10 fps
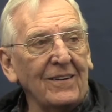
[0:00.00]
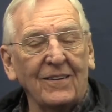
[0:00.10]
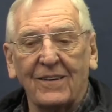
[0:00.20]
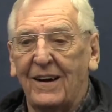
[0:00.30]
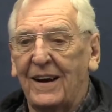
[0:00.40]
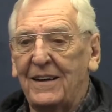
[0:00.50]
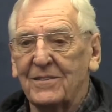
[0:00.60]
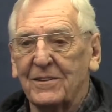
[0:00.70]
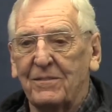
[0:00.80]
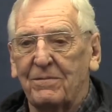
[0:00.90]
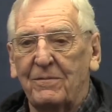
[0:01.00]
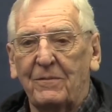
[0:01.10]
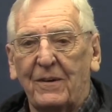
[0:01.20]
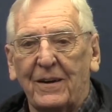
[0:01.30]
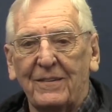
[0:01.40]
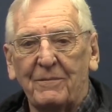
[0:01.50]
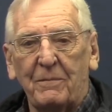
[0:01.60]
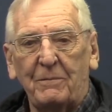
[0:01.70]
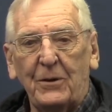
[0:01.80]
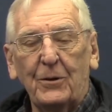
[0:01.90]
kinds of
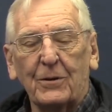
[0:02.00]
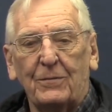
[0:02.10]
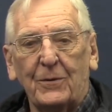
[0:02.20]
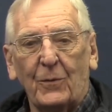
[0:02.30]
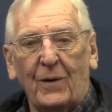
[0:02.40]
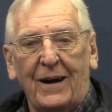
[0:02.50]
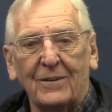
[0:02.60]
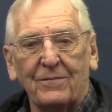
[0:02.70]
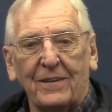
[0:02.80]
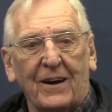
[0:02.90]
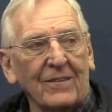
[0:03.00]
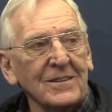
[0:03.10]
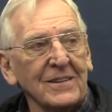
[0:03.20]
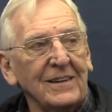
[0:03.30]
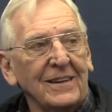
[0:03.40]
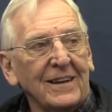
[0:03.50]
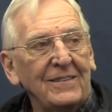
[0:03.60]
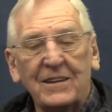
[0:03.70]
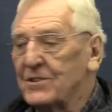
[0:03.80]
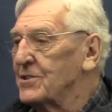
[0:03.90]
beautiful wildflowers,
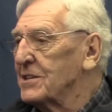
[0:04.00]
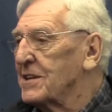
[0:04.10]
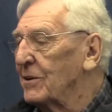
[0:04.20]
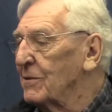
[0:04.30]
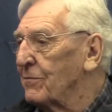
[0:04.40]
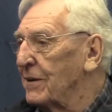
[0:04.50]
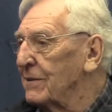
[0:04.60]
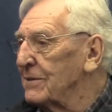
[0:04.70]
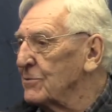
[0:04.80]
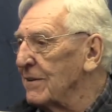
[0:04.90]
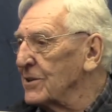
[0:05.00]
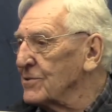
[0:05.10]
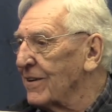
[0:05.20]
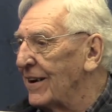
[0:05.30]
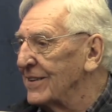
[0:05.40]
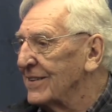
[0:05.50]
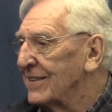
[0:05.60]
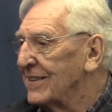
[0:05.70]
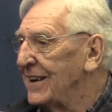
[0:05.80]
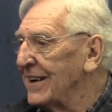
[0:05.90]
and this is just out in front of his restaurant.
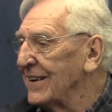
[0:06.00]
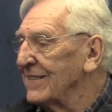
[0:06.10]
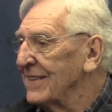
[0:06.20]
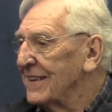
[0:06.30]
Yeah.